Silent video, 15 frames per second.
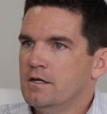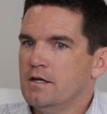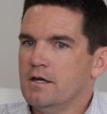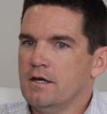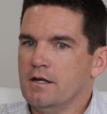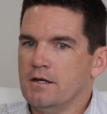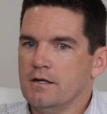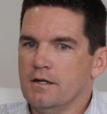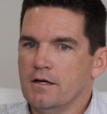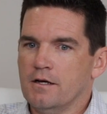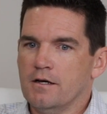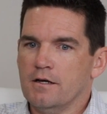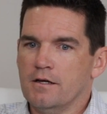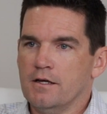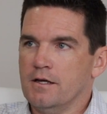And
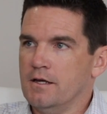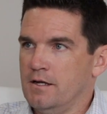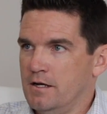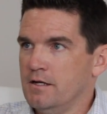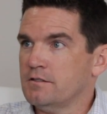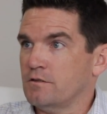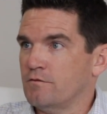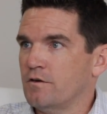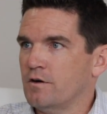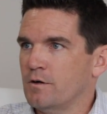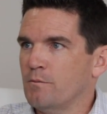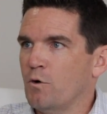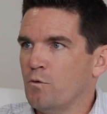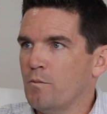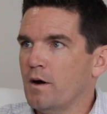it is a very
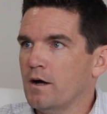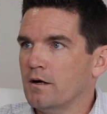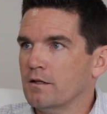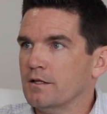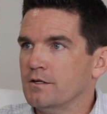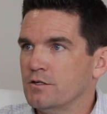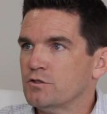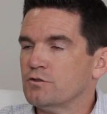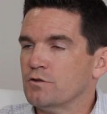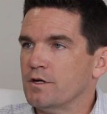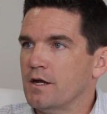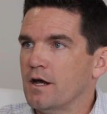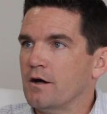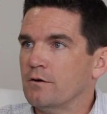mobile industry now.